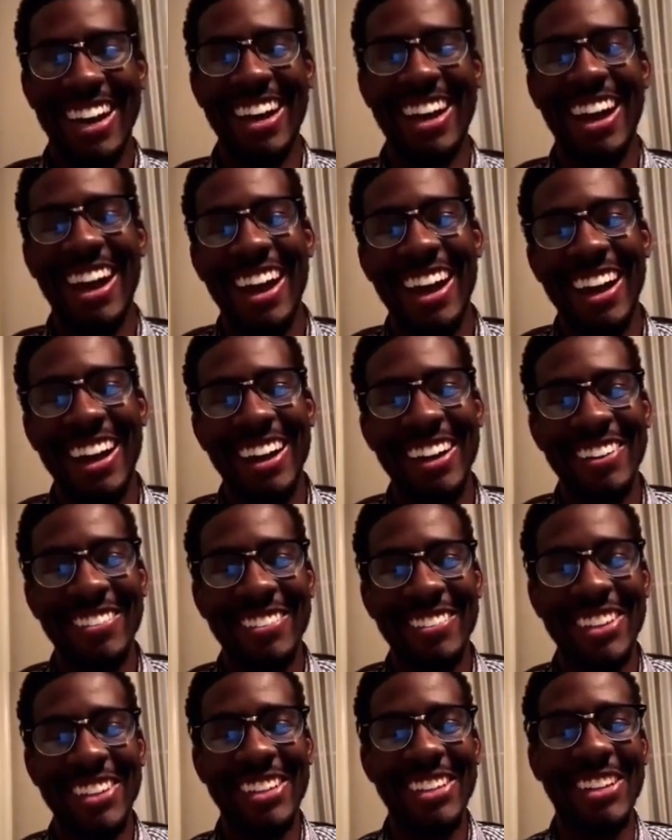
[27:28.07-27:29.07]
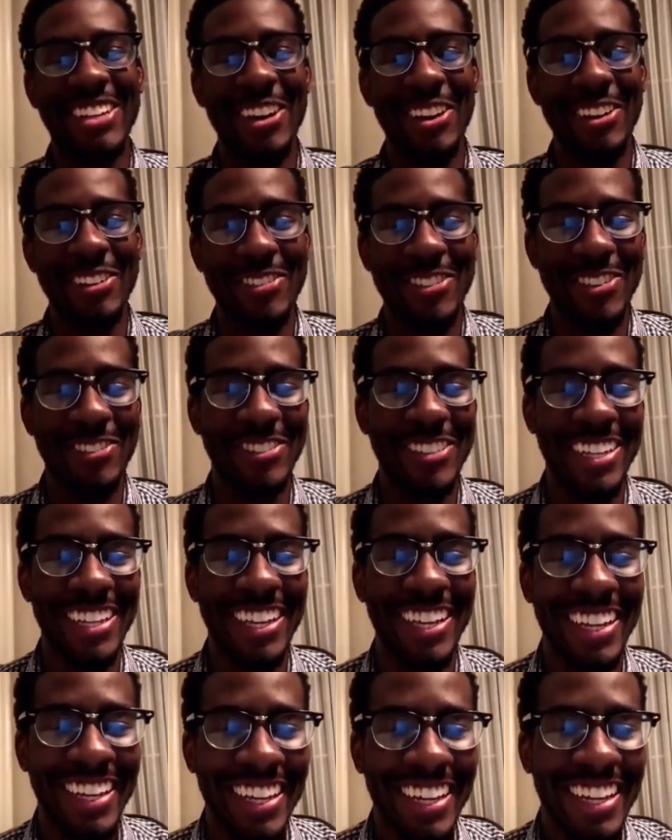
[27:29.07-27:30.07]
All right, we can go from
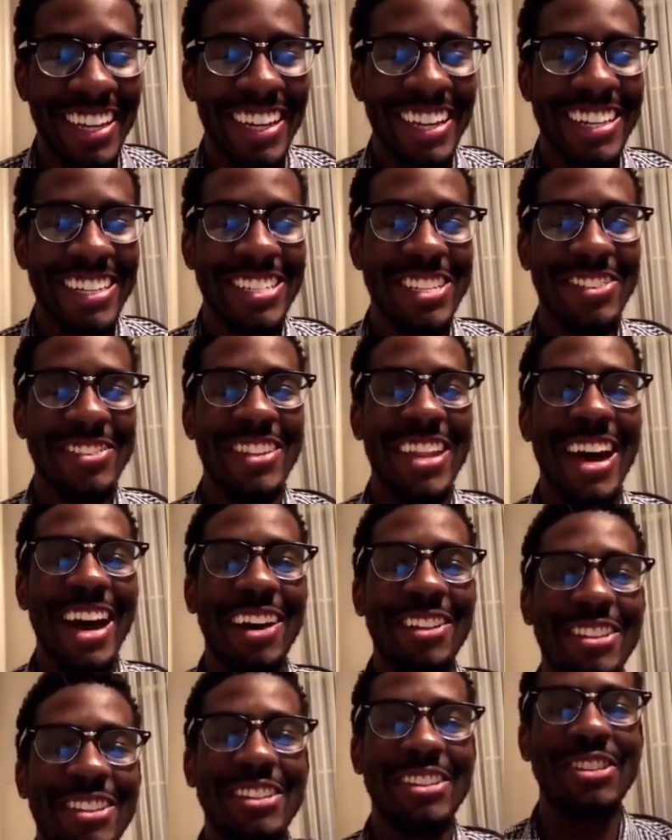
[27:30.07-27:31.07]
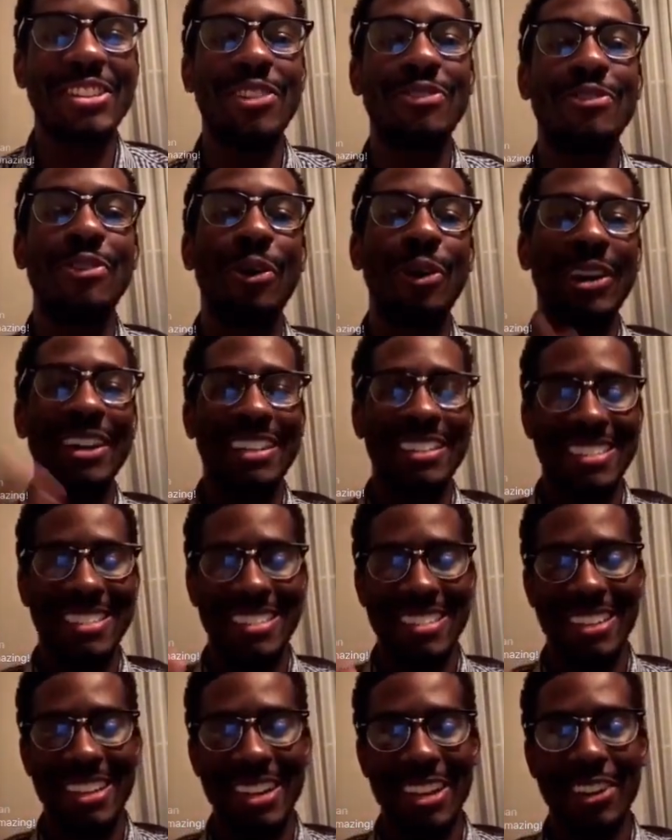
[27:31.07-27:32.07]
here. So now this is the
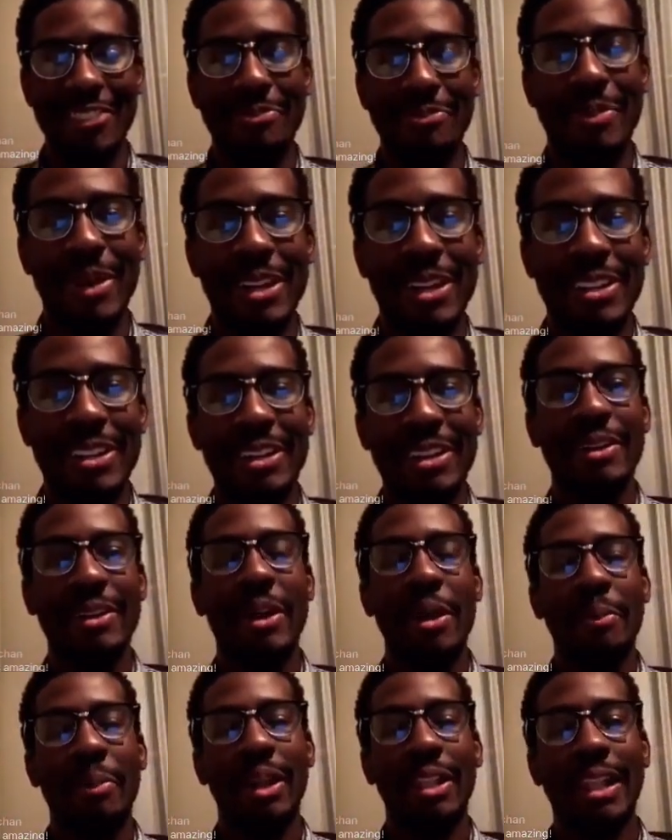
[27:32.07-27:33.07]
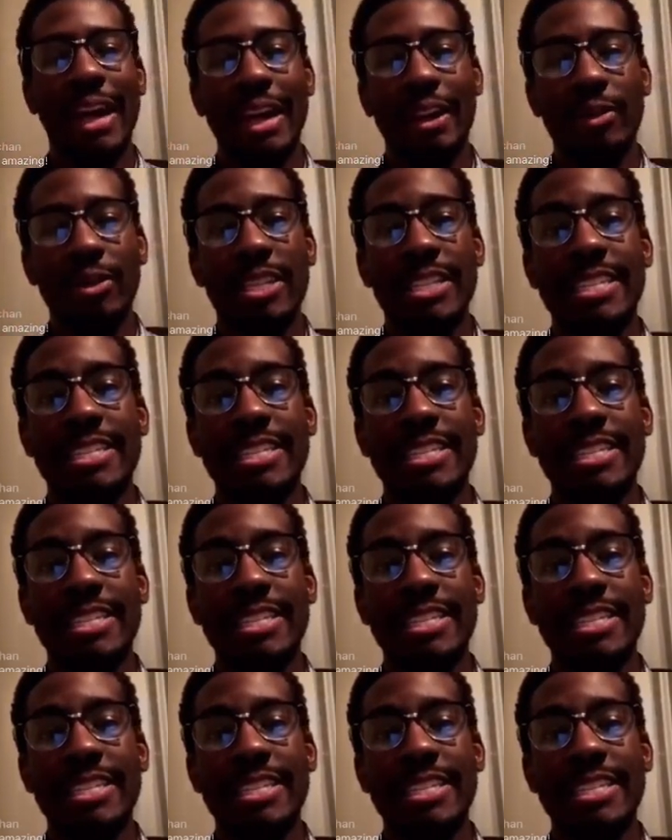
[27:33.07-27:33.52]
voice of Brenda Polanco, the